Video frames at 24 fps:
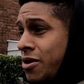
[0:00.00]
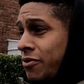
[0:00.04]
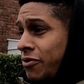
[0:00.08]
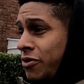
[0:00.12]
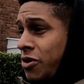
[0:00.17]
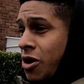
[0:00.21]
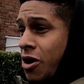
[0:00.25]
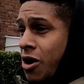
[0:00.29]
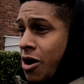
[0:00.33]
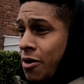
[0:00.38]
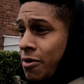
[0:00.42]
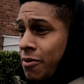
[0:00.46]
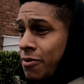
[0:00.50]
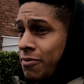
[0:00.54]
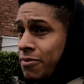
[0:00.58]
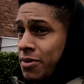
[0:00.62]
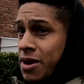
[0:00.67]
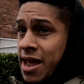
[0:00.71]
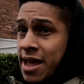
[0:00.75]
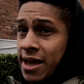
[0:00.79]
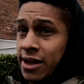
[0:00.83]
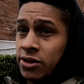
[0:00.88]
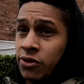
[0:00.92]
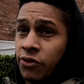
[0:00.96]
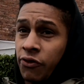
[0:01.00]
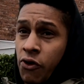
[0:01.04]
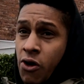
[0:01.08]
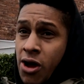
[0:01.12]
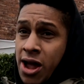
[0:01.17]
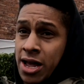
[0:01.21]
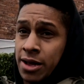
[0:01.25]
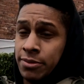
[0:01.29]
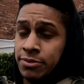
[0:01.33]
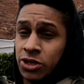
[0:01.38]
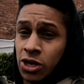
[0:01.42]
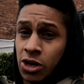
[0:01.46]
got nicked
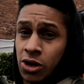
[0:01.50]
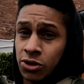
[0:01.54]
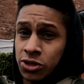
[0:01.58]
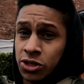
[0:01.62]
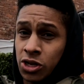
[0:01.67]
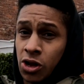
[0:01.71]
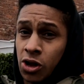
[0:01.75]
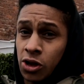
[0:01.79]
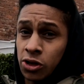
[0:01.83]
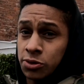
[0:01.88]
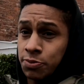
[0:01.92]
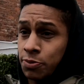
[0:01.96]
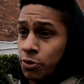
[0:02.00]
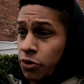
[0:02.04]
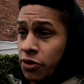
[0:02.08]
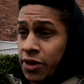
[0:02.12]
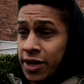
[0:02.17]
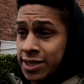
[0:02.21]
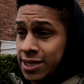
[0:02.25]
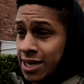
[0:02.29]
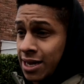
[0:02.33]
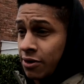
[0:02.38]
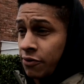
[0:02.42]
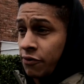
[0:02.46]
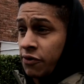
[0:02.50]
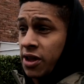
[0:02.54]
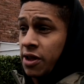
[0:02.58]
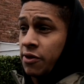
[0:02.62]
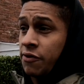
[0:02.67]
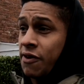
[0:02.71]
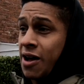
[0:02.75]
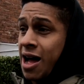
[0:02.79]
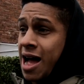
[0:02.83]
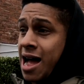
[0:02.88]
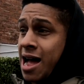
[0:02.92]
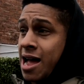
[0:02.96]
frames, all sorts, but this had a
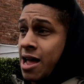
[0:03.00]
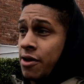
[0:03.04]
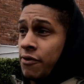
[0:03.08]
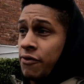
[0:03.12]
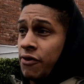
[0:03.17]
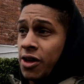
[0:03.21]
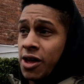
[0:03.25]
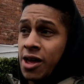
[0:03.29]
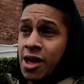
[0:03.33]
V5,